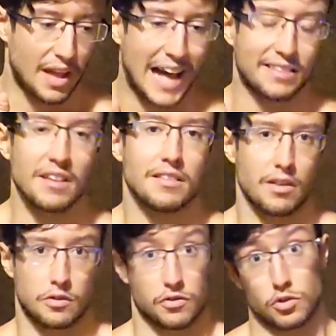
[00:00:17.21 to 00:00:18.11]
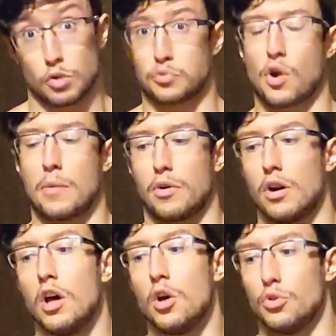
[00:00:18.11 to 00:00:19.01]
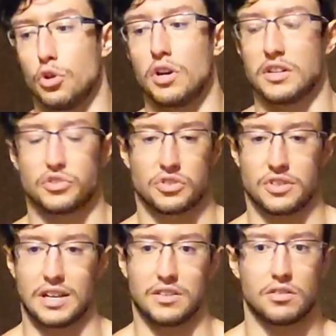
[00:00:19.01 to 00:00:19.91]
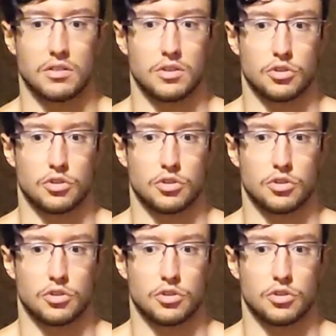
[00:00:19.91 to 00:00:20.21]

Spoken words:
attentive subscriber noticed that